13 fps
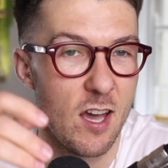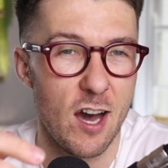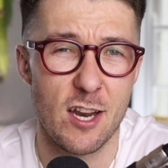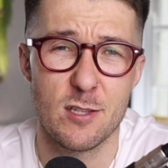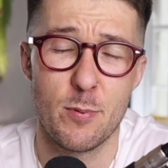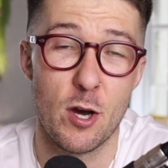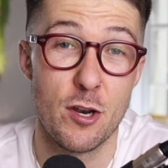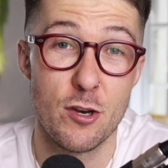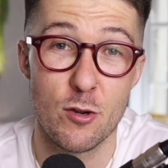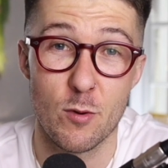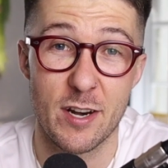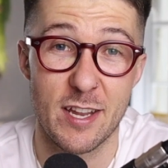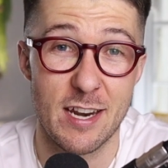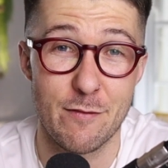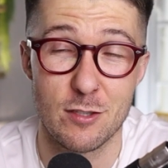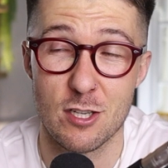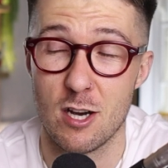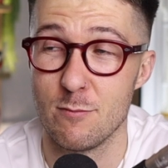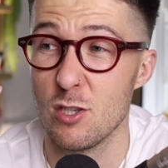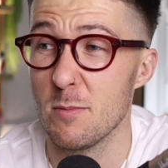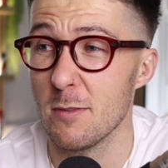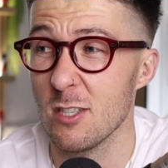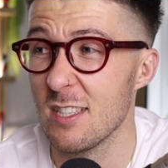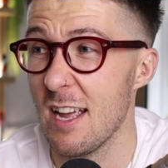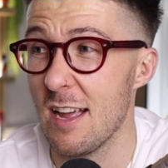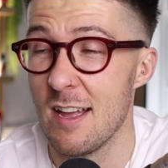I just put a new one in every time, just
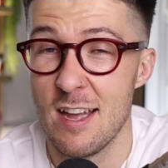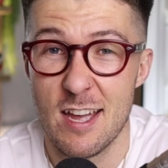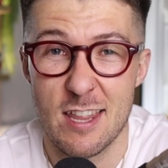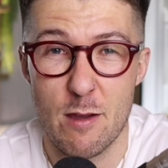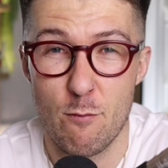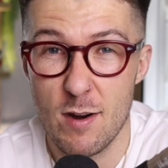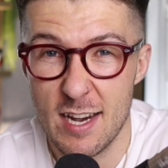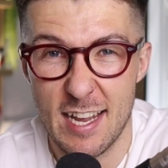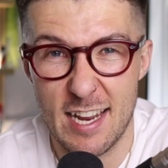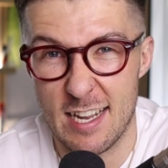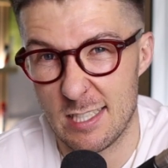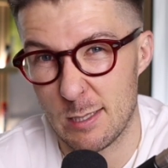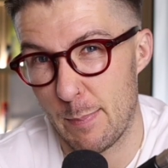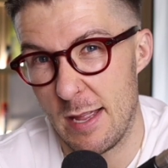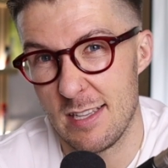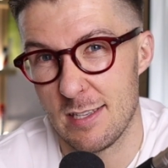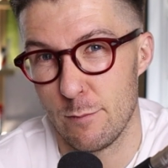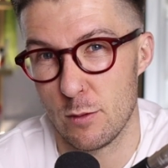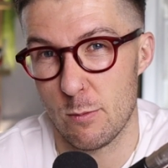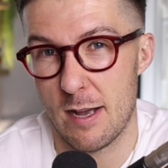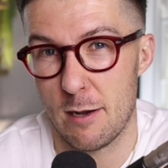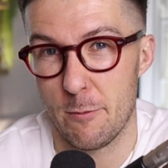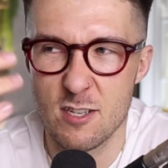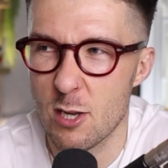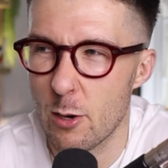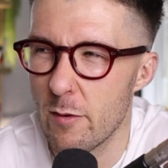because they're really inexpensive as well.
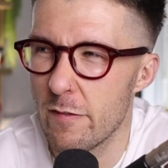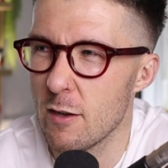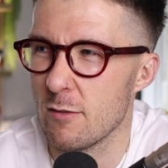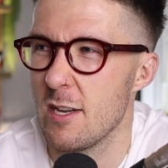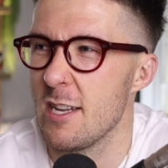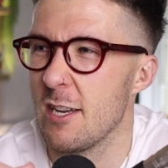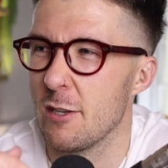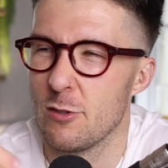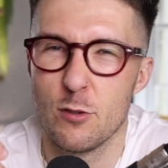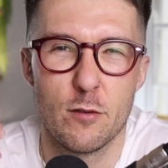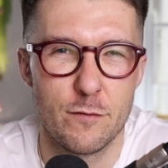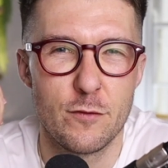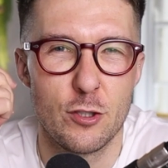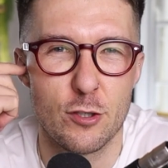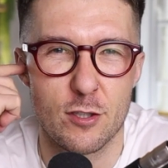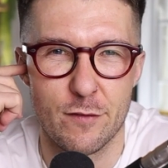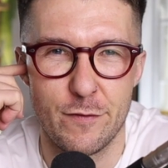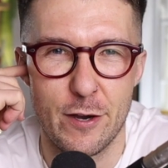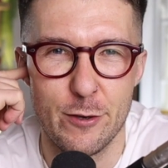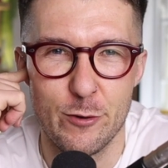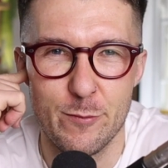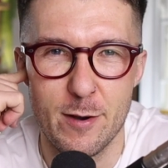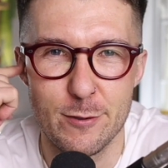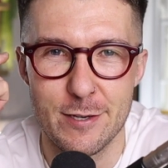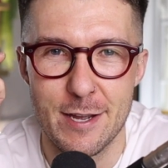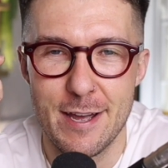So it feels like you can sort of justify it
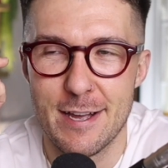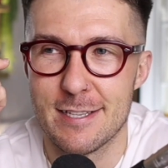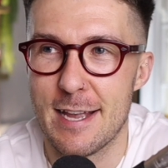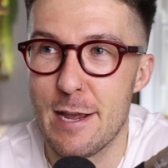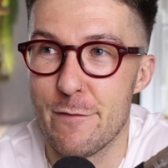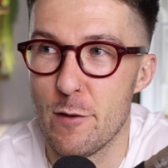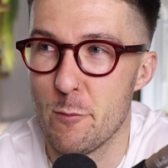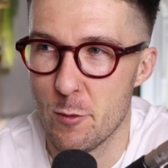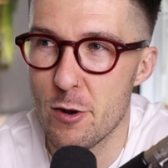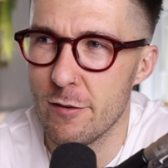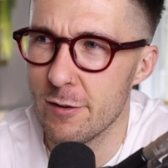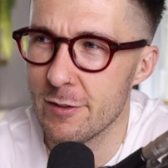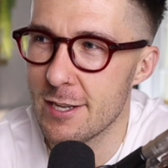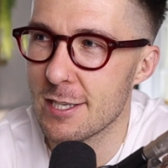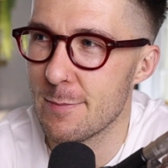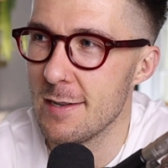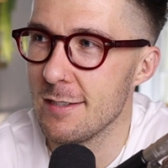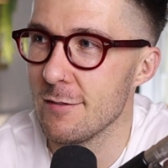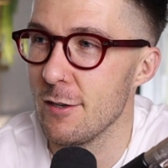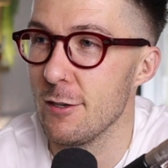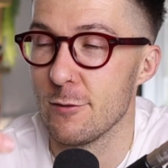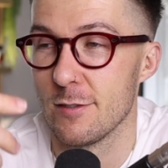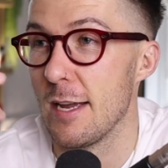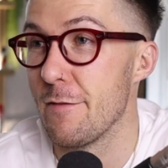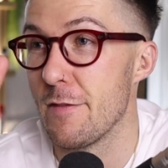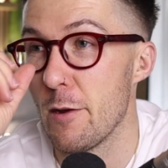almost. Say if it were on the expensive side, or
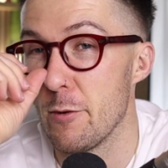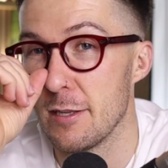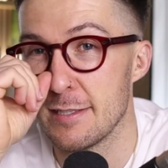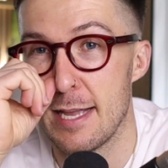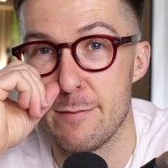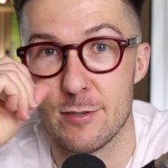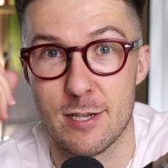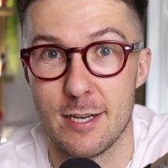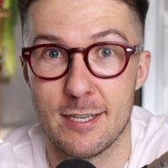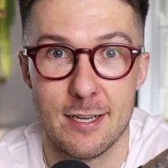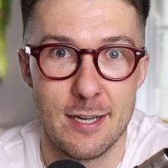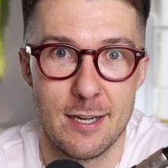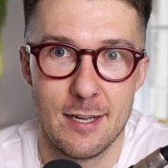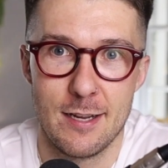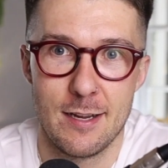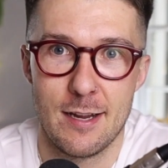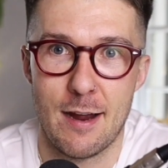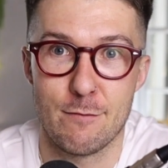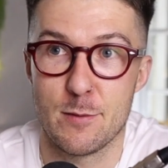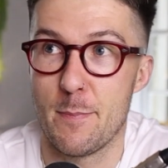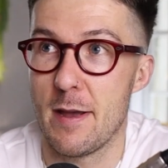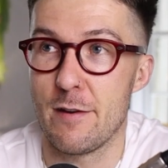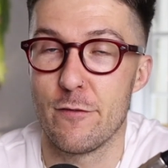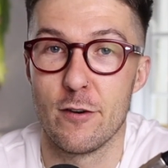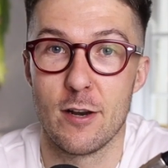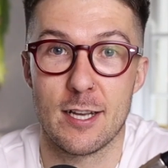say if they were the same as like having to pay
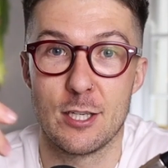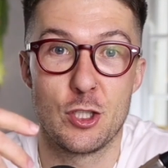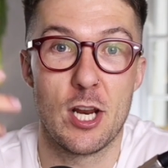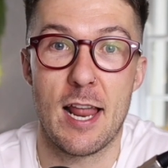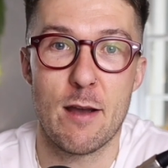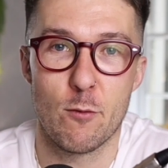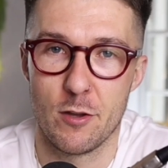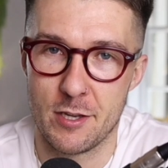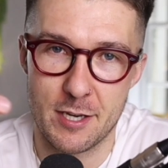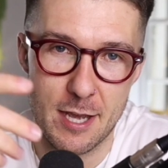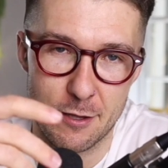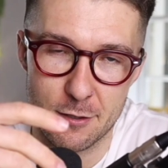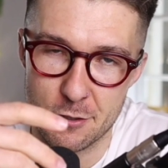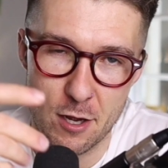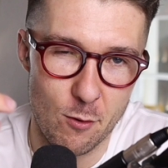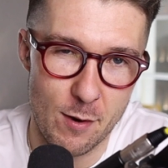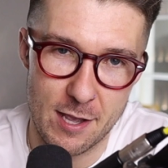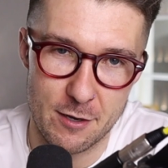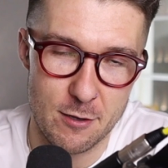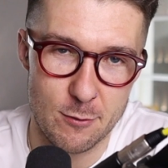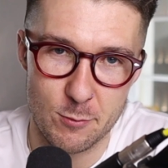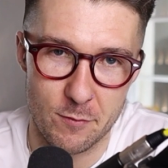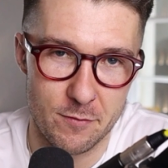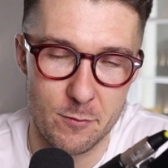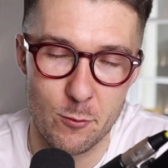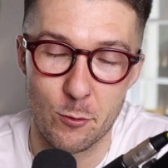for like a Gillette one, then yeah, there's no way I'd use
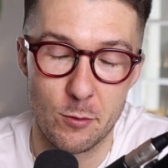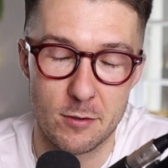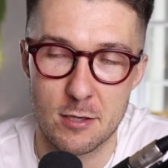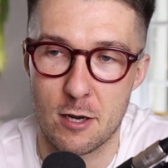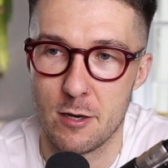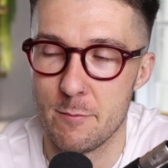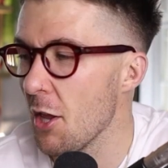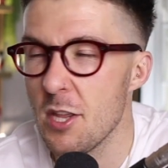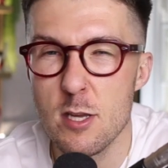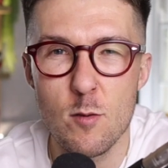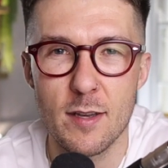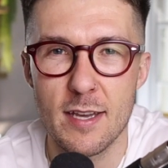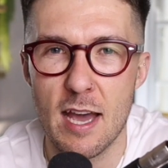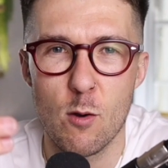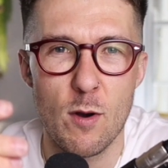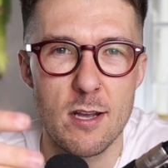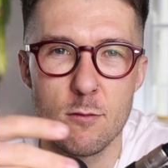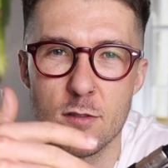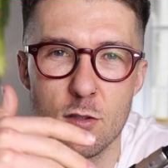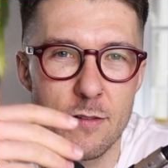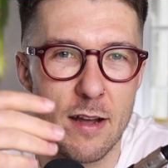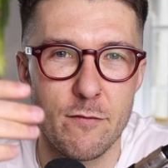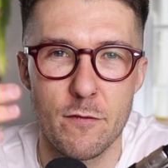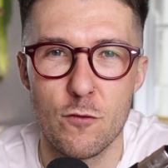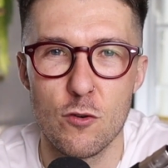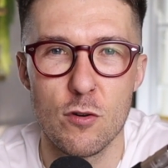one all the time. I think you can get away with sort of
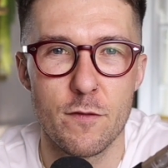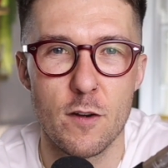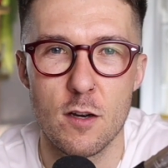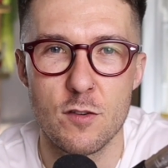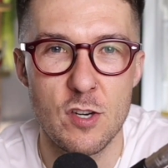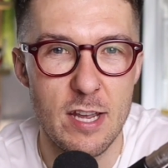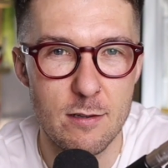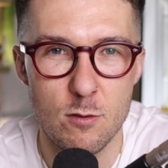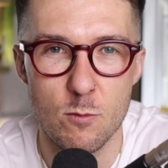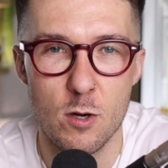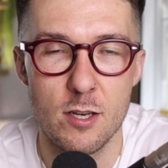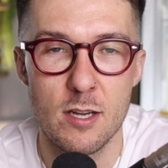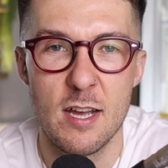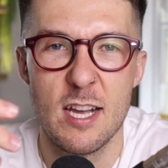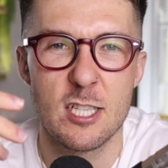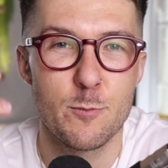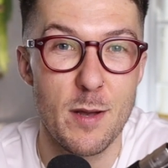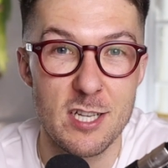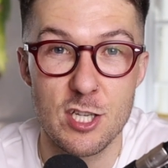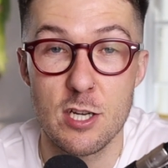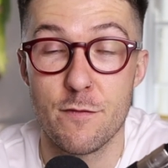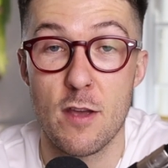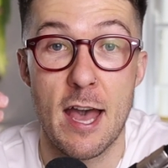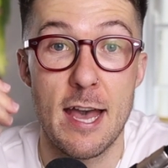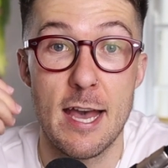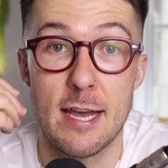having four or five shaves with one, especially if
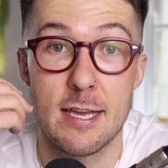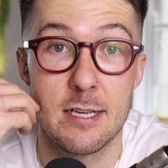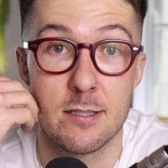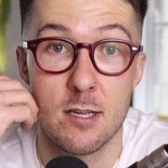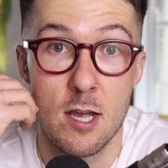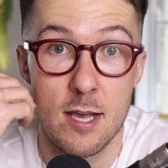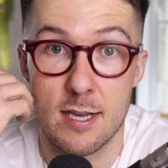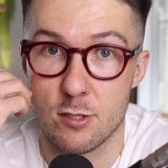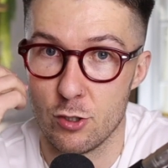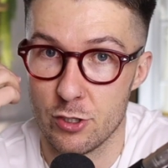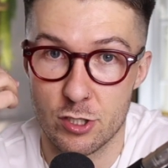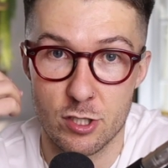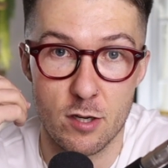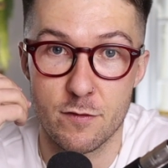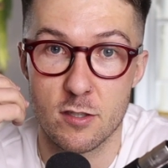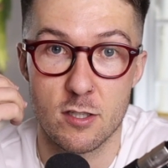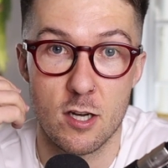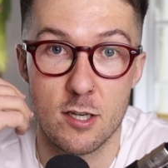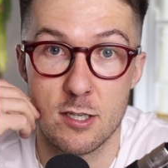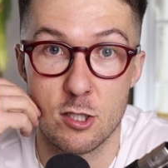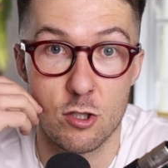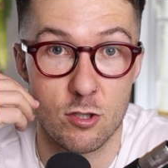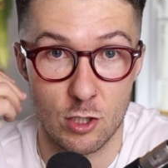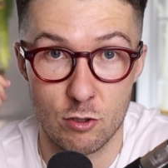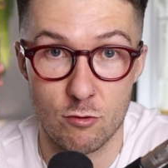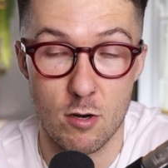your hair is on the softer side and it
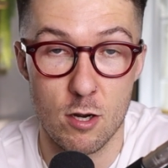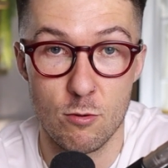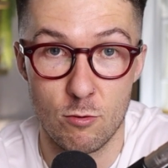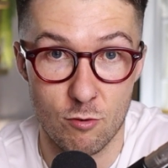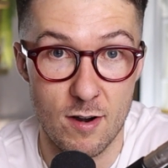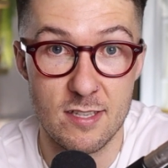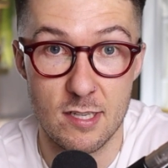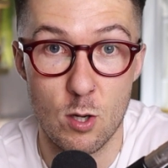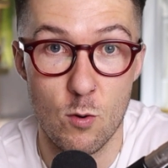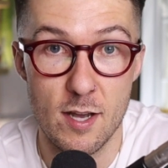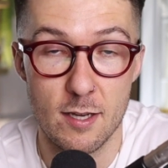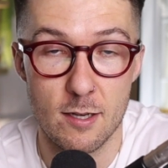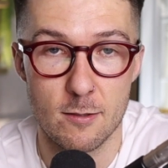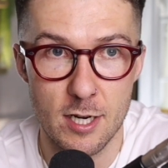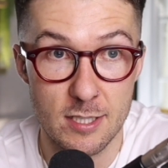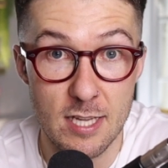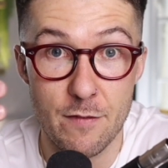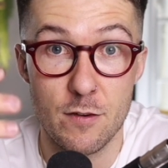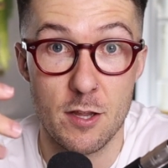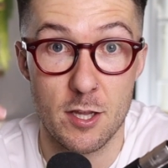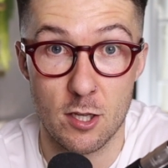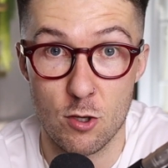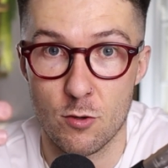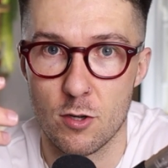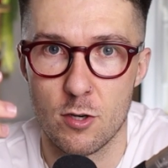doesn't grow crazy quick, then I definitely think